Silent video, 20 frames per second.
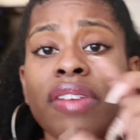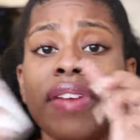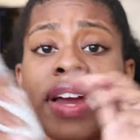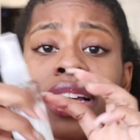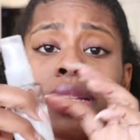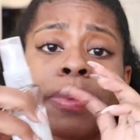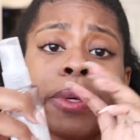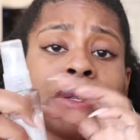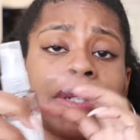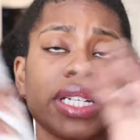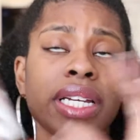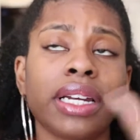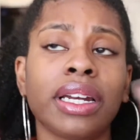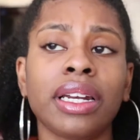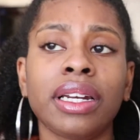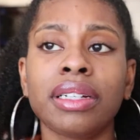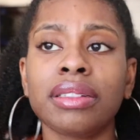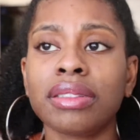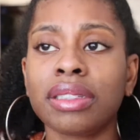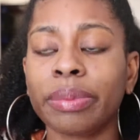It has protein
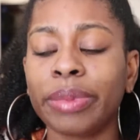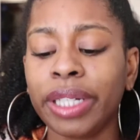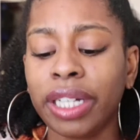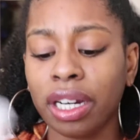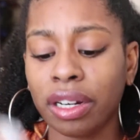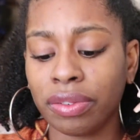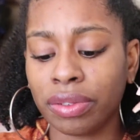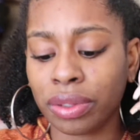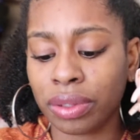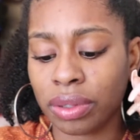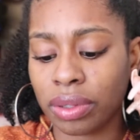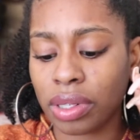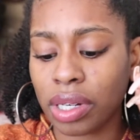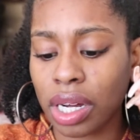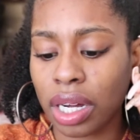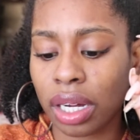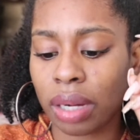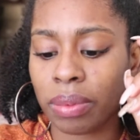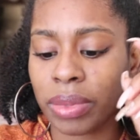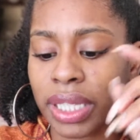in it, so be careful
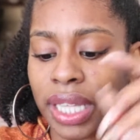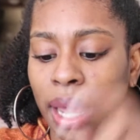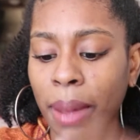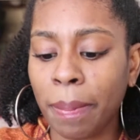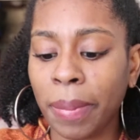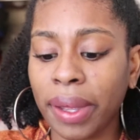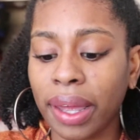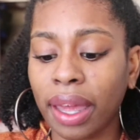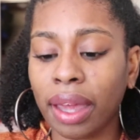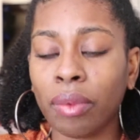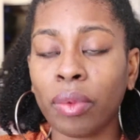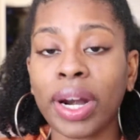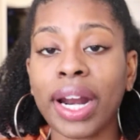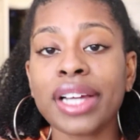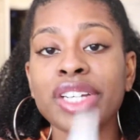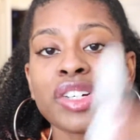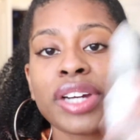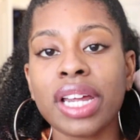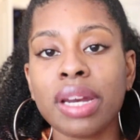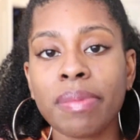with that. But when I
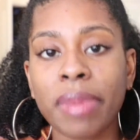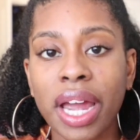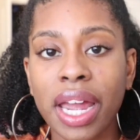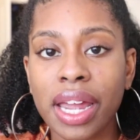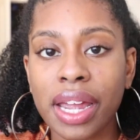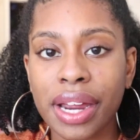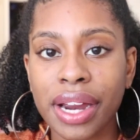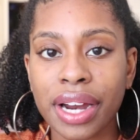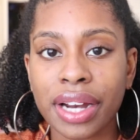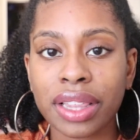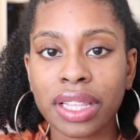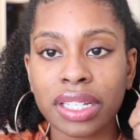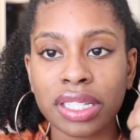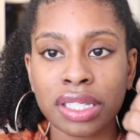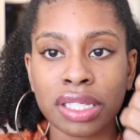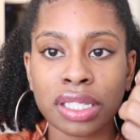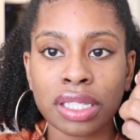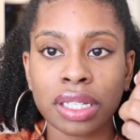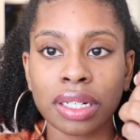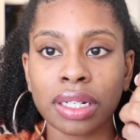straighten my hair, this
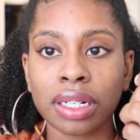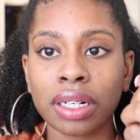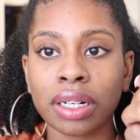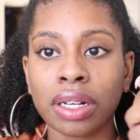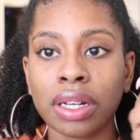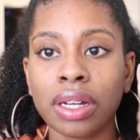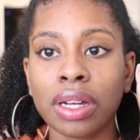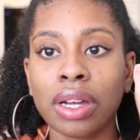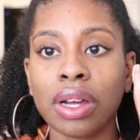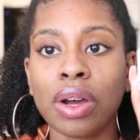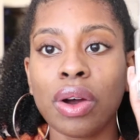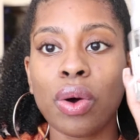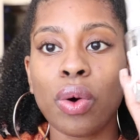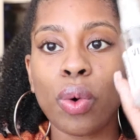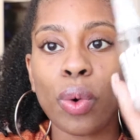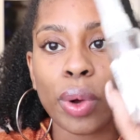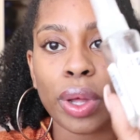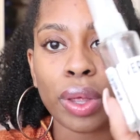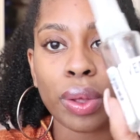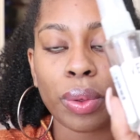is the
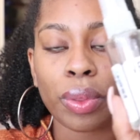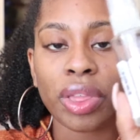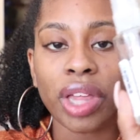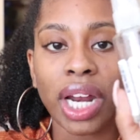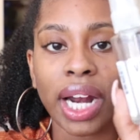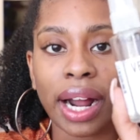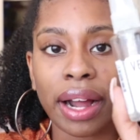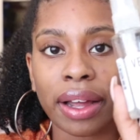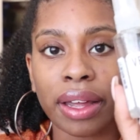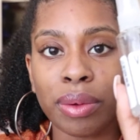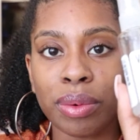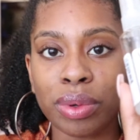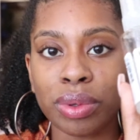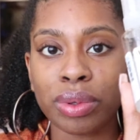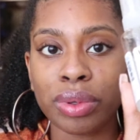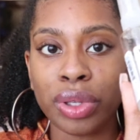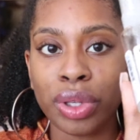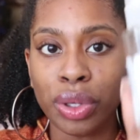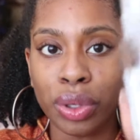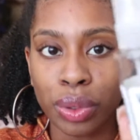oil that I
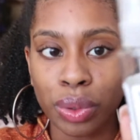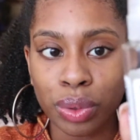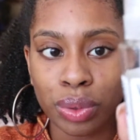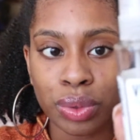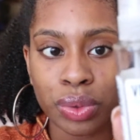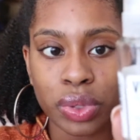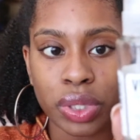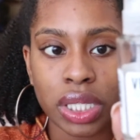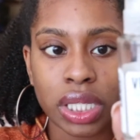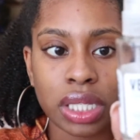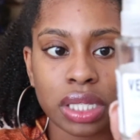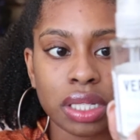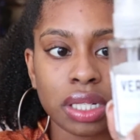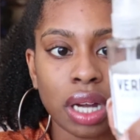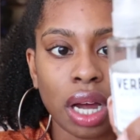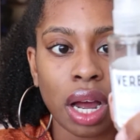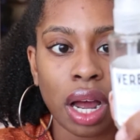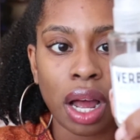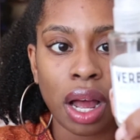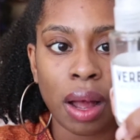will use
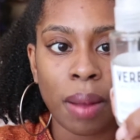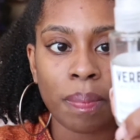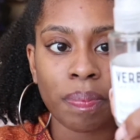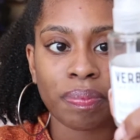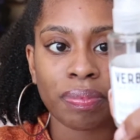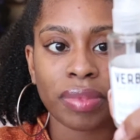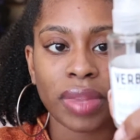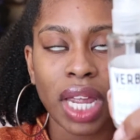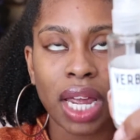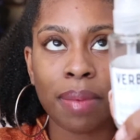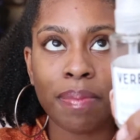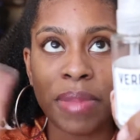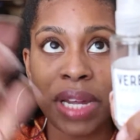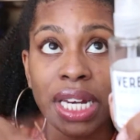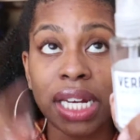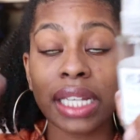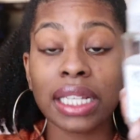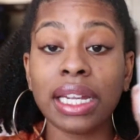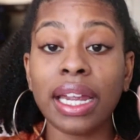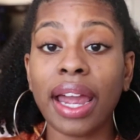
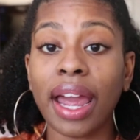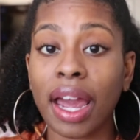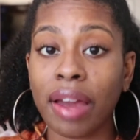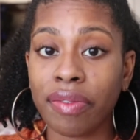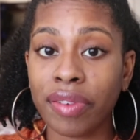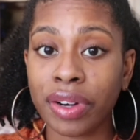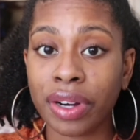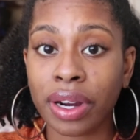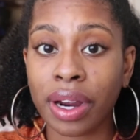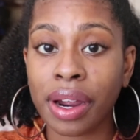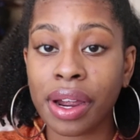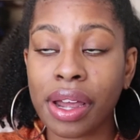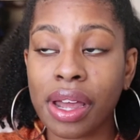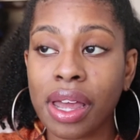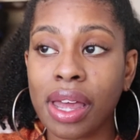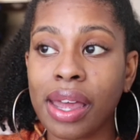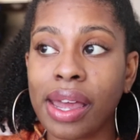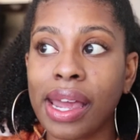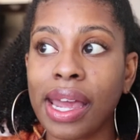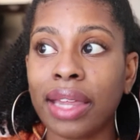immediately after
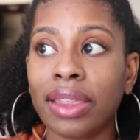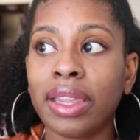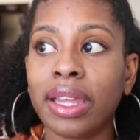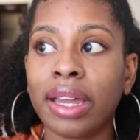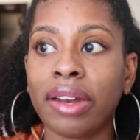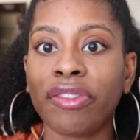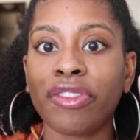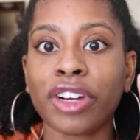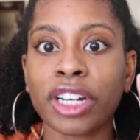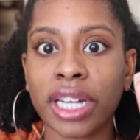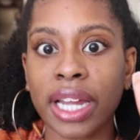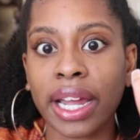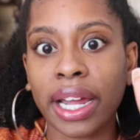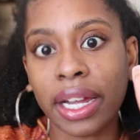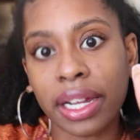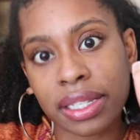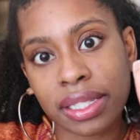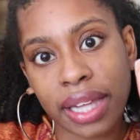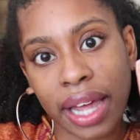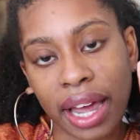and then for
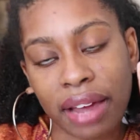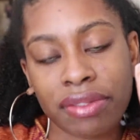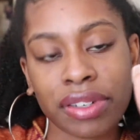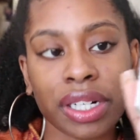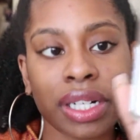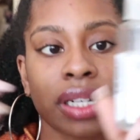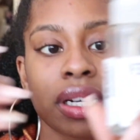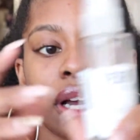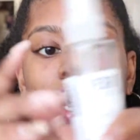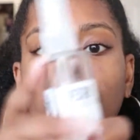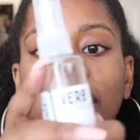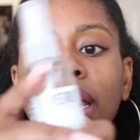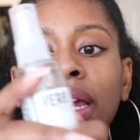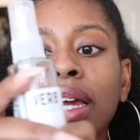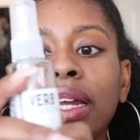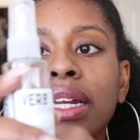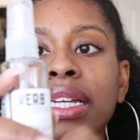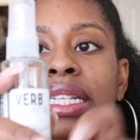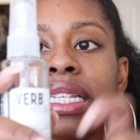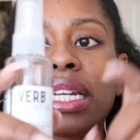days after.
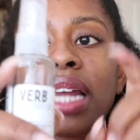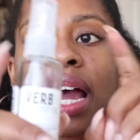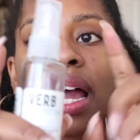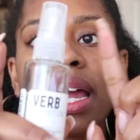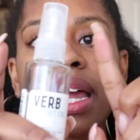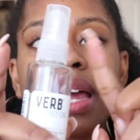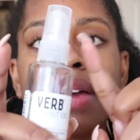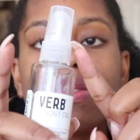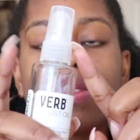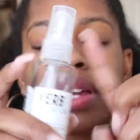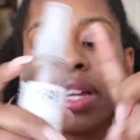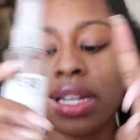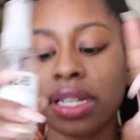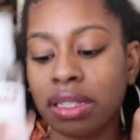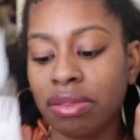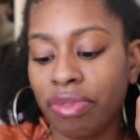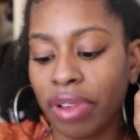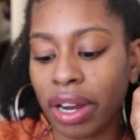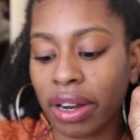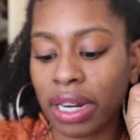And it's not heavy,
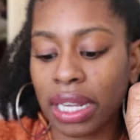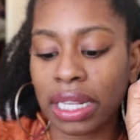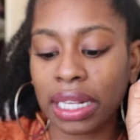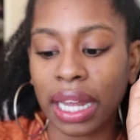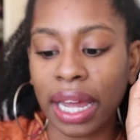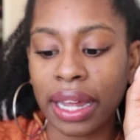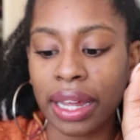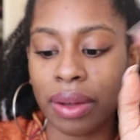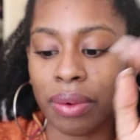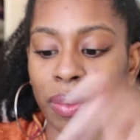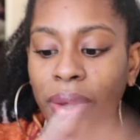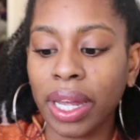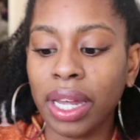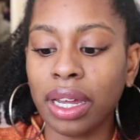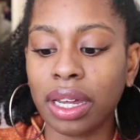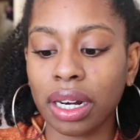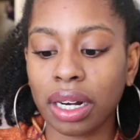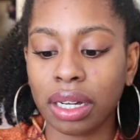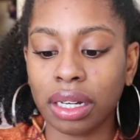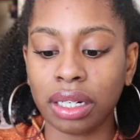it's very
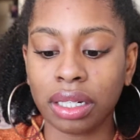lightweight.